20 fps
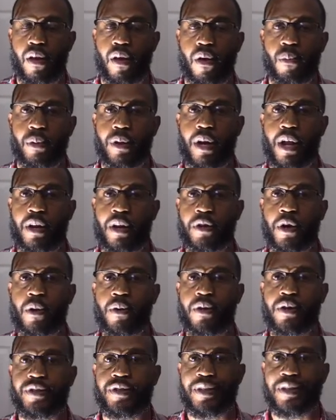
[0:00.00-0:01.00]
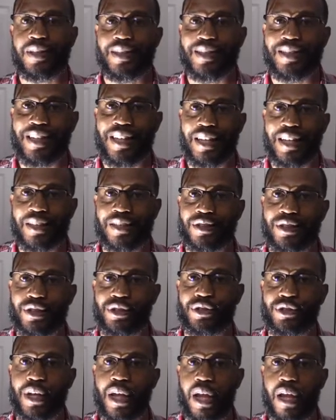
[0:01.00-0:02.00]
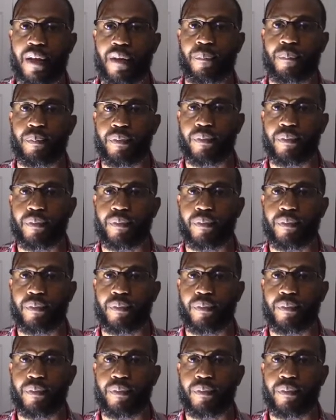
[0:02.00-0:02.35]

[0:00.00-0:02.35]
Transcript: What I notice in the text is that